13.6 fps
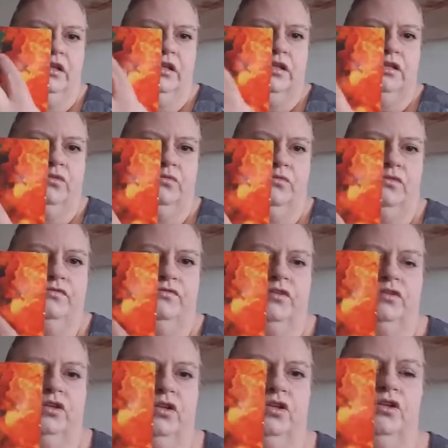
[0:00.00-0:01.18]
the wolf
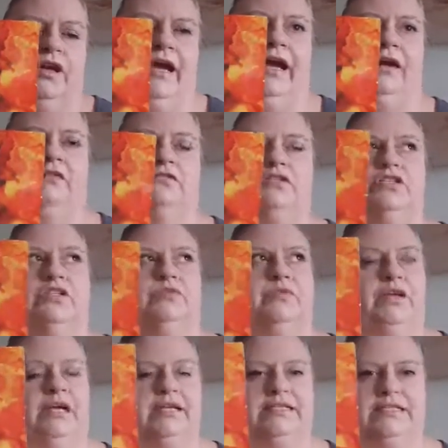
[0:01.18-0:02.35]
on the lookout. So when
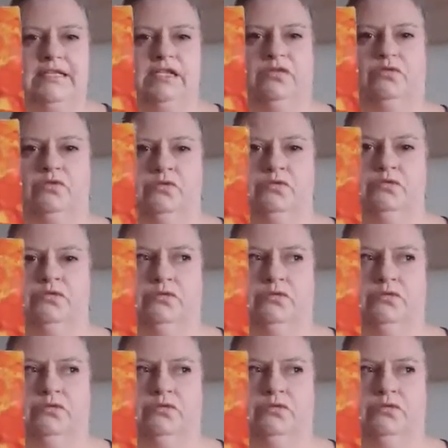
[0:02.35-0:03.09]
I see a wolf,